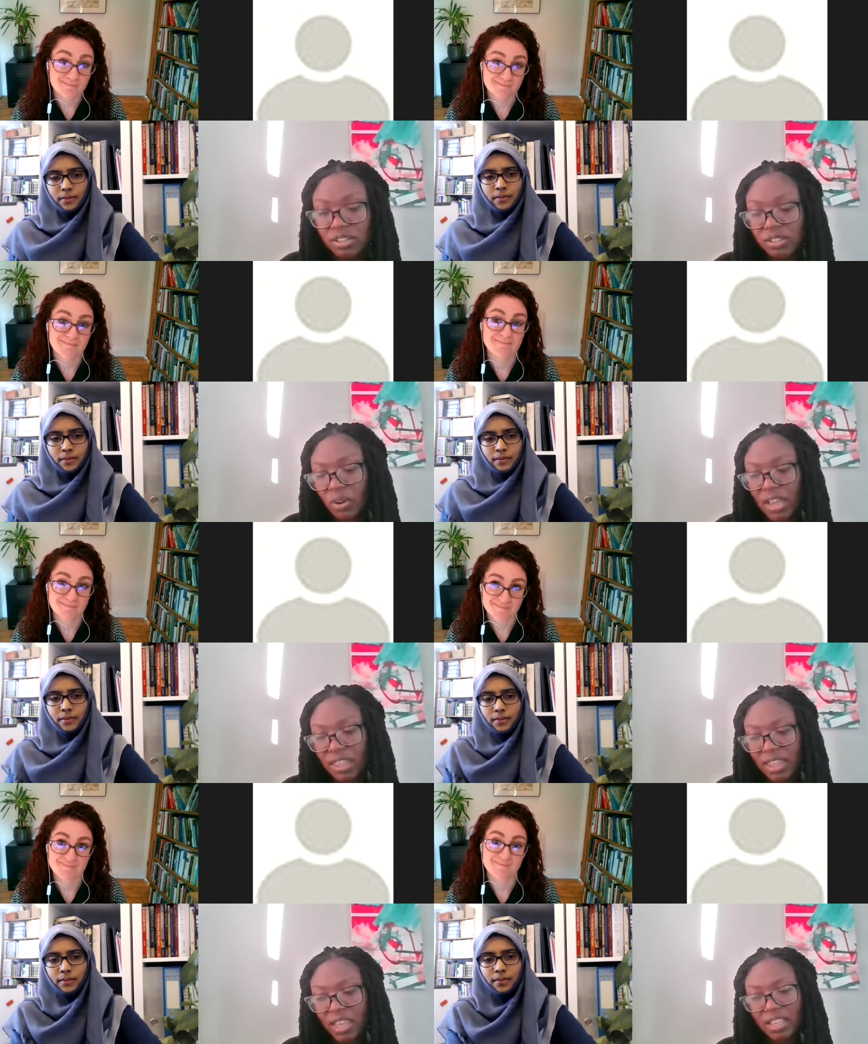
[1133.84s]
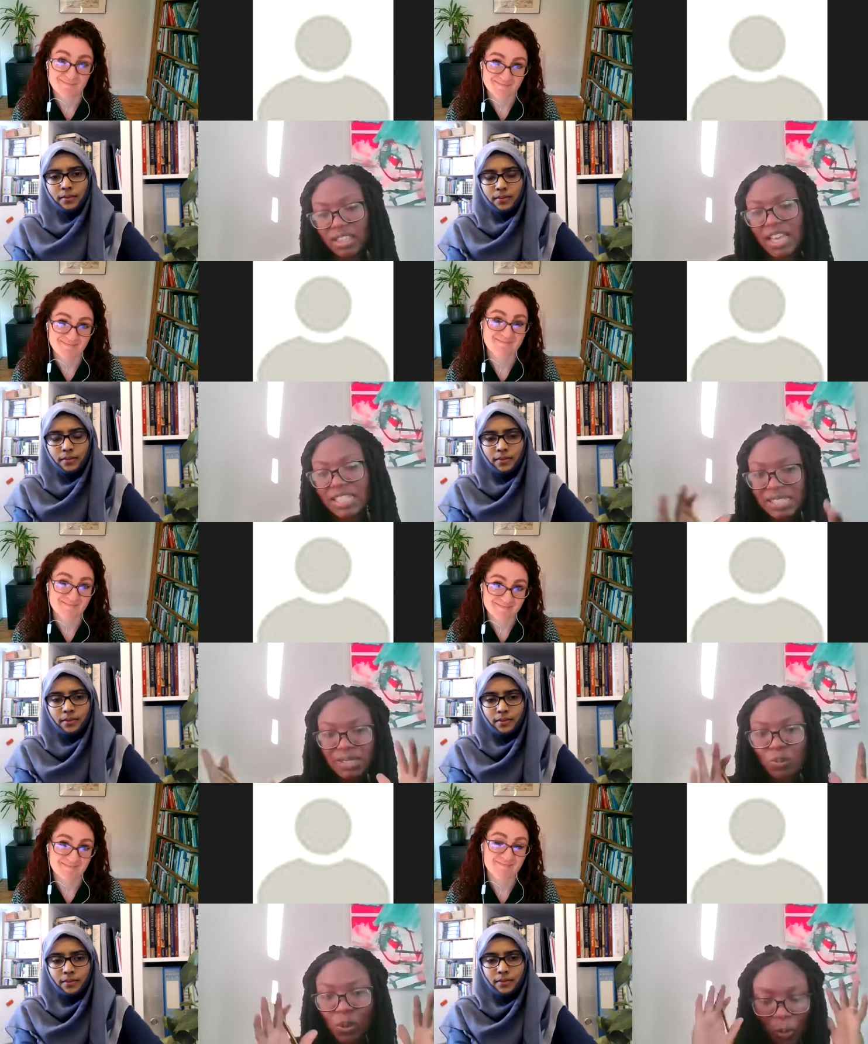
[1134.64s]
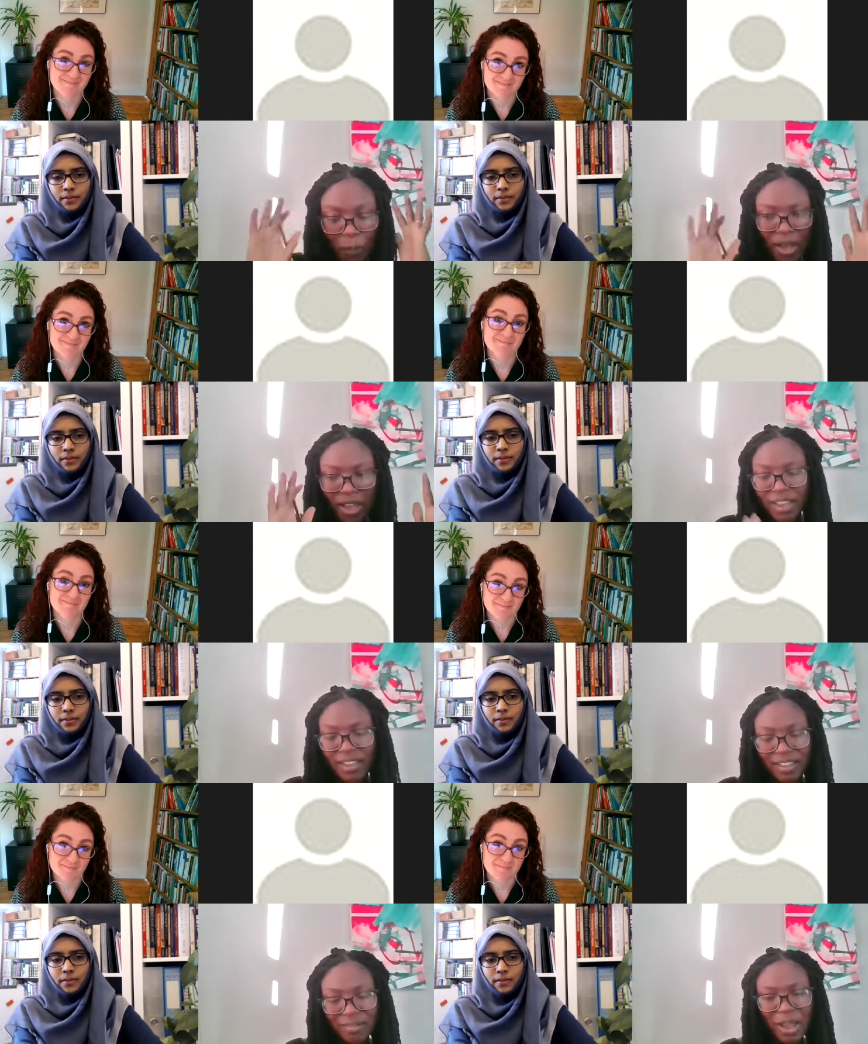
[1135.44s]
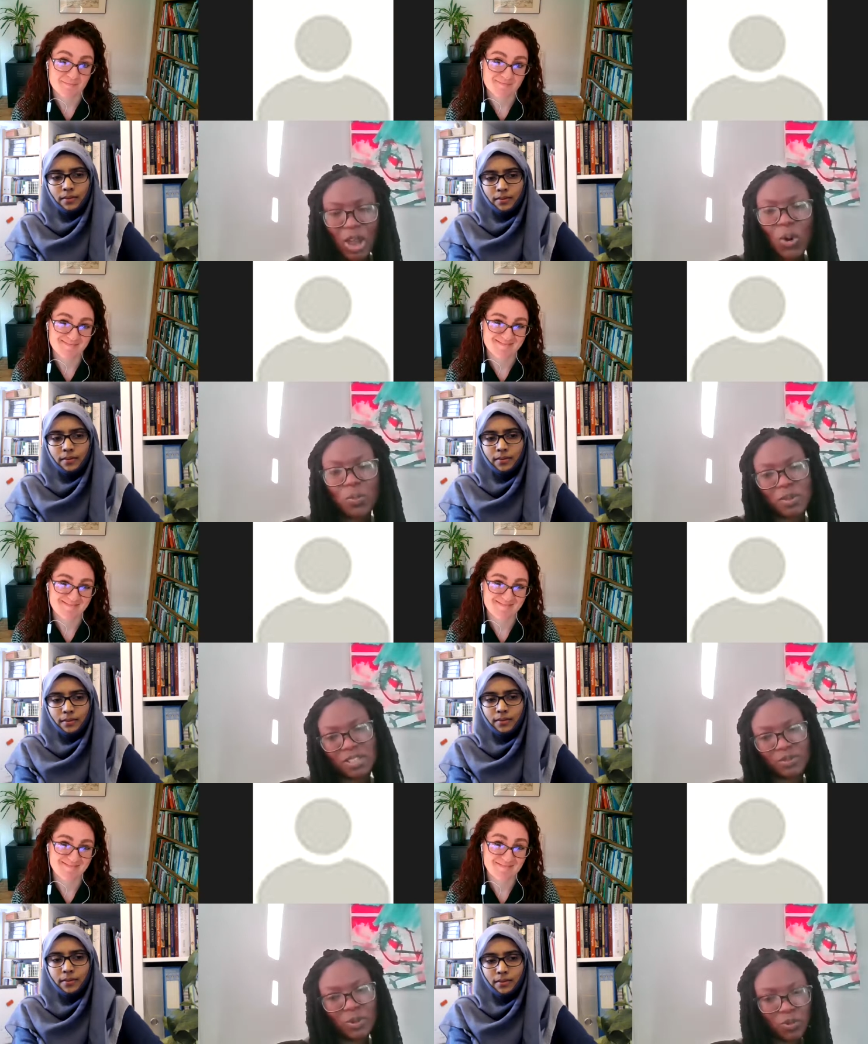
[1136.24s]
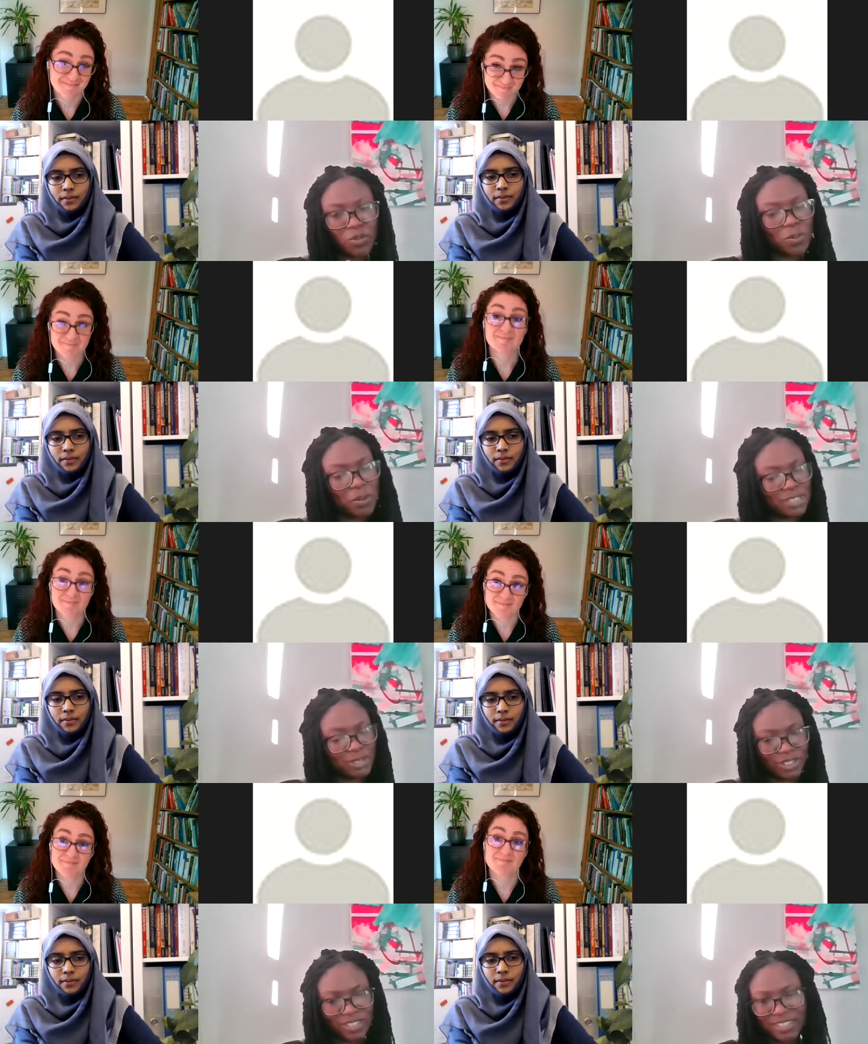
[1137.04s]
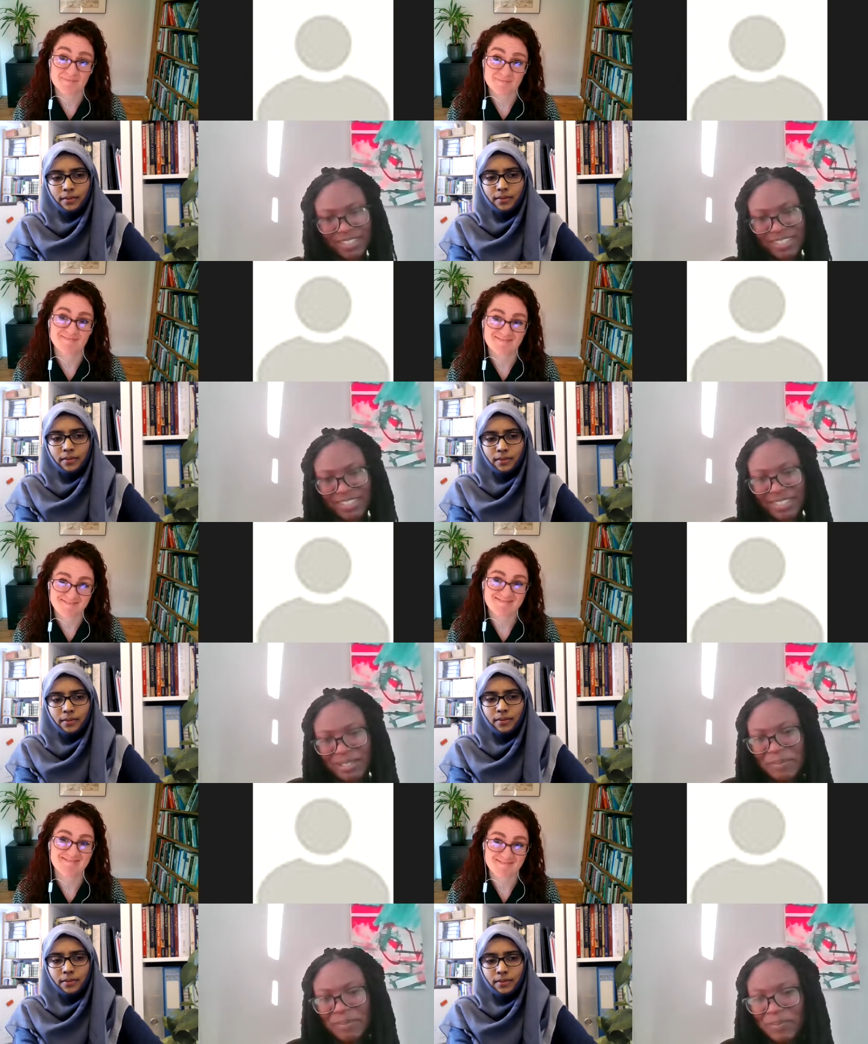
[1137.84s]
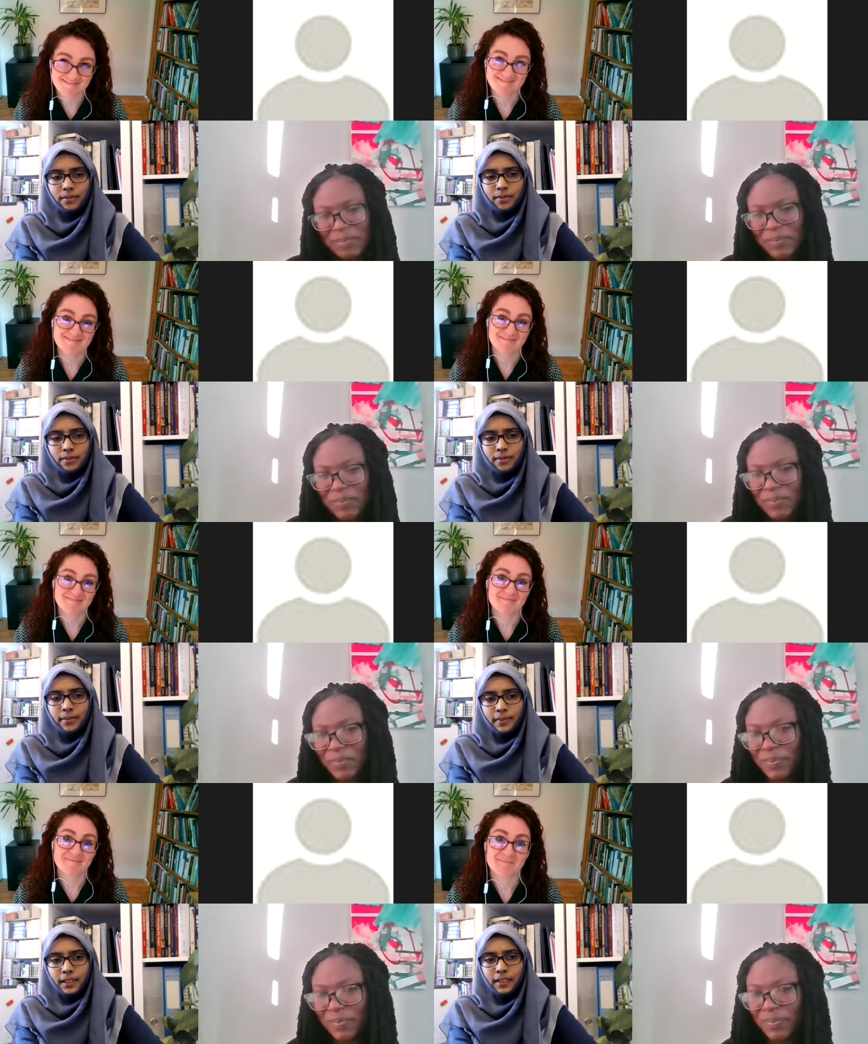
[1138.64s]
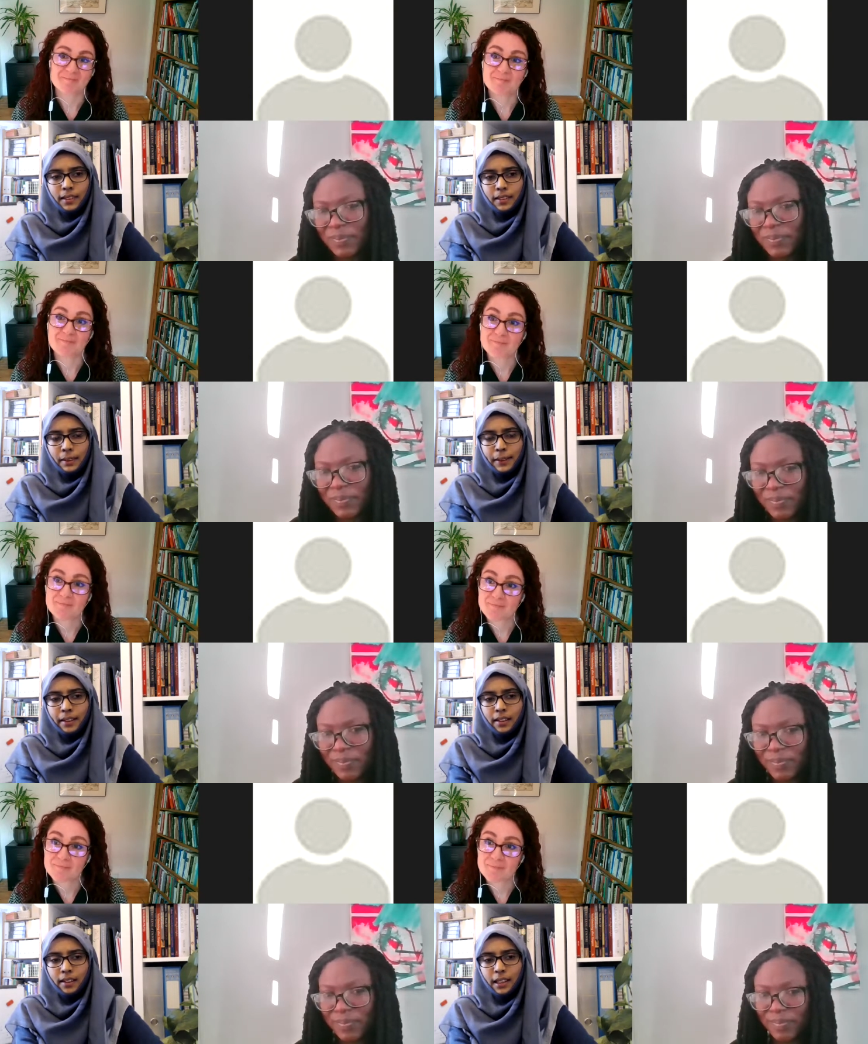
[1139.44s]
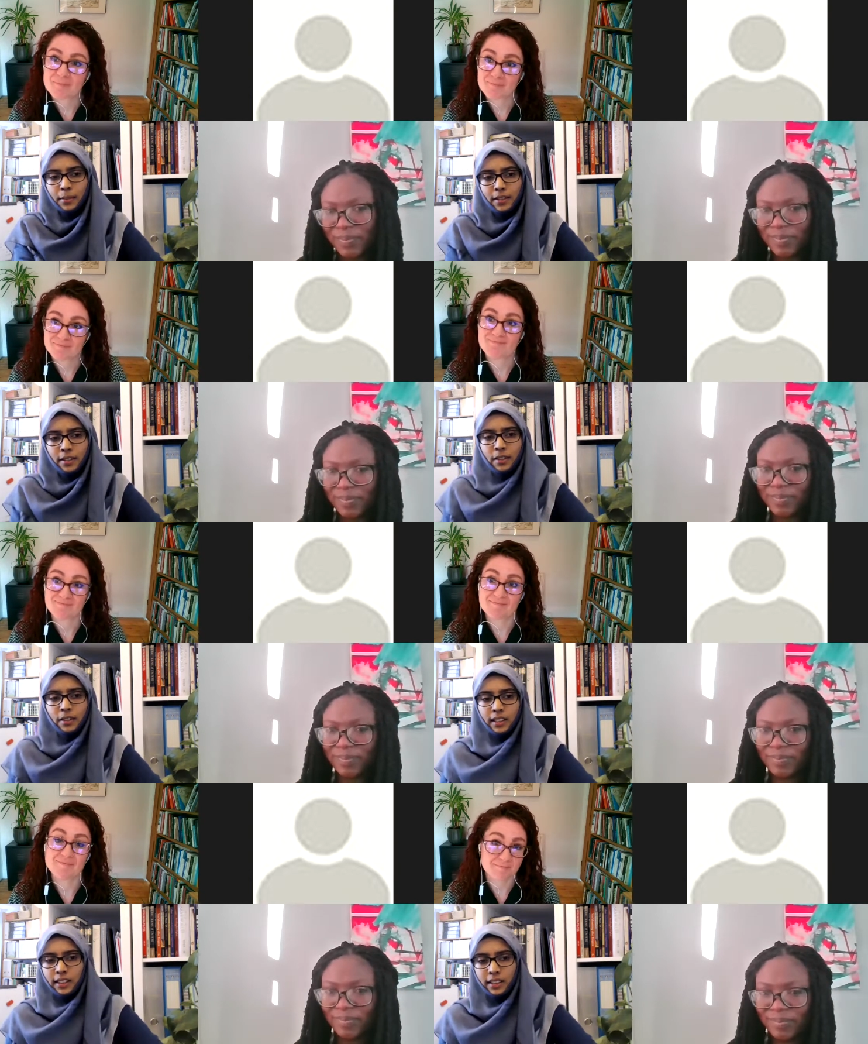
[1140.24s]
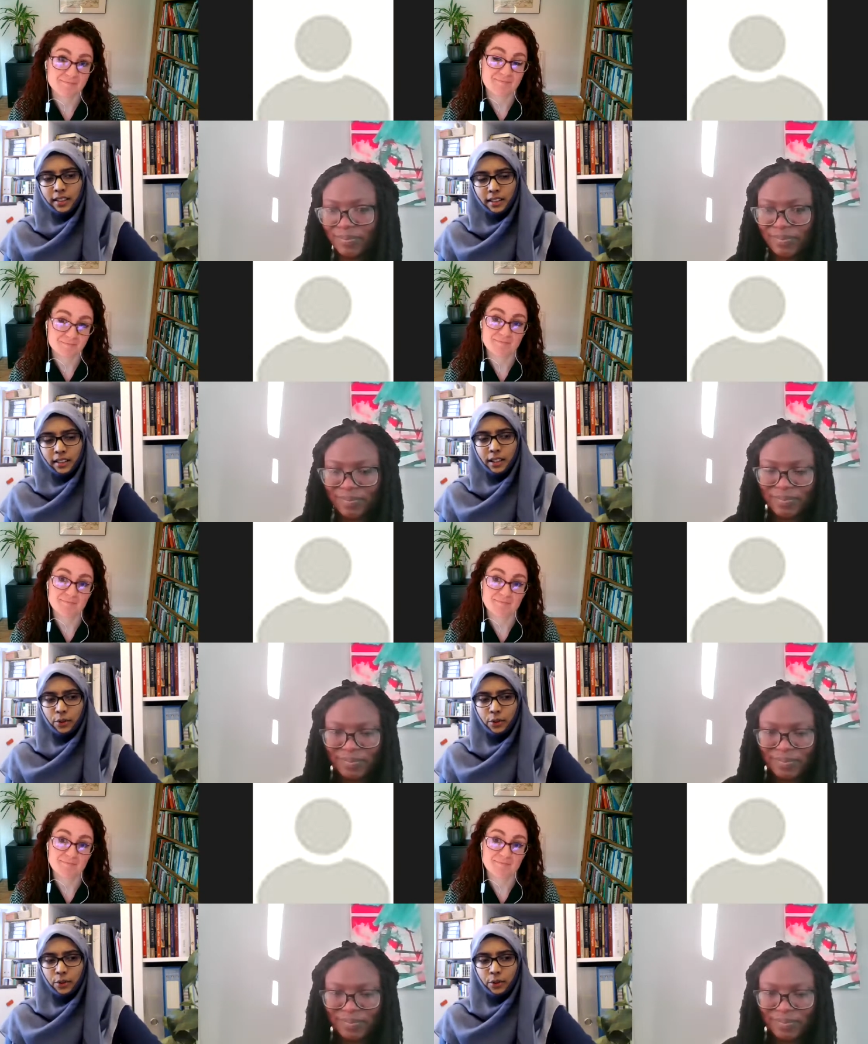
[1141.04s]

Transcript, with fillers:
Speaker 1: so i think that's where my my hope is for for my students
Speaker 2: yeah absolutely i think that